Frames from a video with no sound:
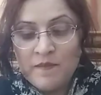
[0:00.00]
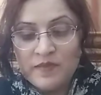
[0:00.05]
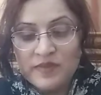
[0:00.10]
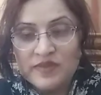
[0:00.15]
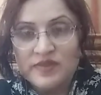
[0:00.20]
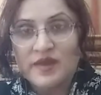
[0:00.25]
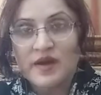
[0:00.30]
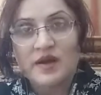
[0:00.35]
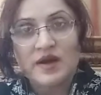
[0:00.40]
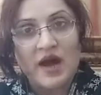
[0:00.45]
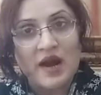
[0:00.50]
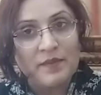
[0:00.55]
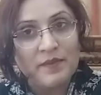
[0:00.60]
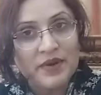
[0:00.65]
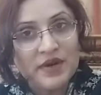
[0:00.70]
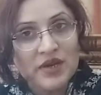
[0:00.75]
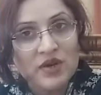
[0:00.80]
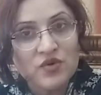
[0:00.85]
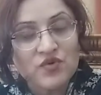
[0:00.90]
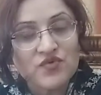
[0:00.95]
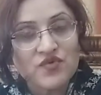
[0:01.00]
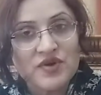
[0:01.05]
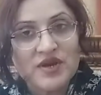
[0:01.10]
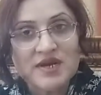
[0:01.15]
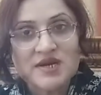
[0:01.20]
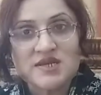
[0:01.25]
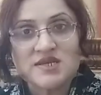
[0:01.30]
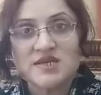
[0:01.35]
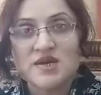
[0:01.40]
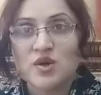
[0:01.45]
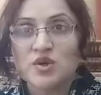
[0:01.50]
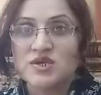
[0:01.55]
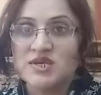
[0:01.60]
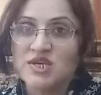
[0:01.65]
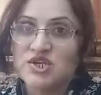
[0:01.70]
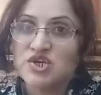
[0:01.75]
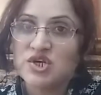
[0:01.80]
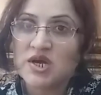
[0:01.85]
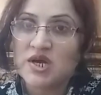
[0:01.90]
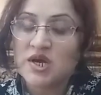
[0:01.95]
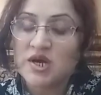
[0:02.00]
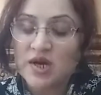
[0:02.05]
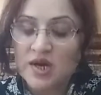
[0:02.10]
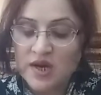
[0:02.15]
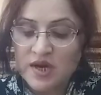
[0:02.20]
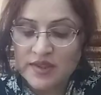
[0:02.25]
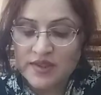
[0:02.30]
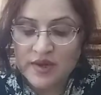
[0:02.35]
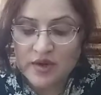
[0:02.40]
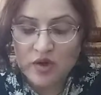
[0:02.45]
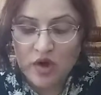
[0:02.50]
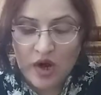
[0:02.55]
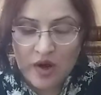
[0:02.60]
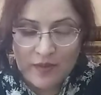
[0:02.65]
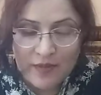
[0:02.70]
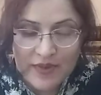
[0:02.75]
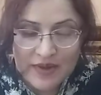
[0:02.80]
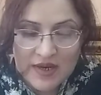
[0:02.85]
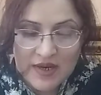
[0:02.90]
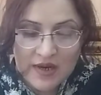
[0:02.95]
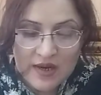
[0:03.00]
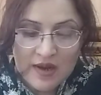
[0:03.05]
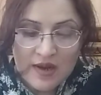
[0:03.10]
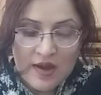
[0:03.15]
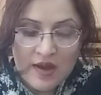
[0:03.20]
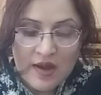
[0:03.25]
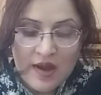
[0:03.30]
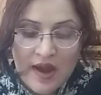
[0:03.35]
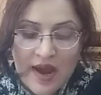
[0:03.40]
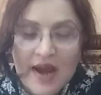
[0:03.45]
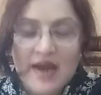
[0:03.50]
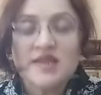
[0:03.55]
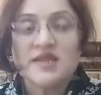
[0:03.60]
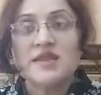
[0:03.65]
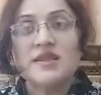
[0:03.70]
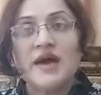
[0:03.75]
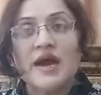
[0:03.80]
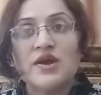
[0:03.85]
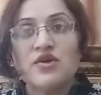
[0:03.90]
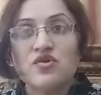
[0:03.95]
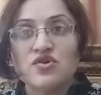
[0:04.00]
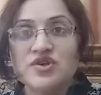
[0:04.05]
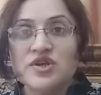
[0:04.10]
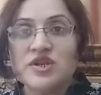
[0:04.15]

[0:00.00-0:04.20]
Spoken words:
the carbon nutrients, the oxygen, the carbon and the nitrogen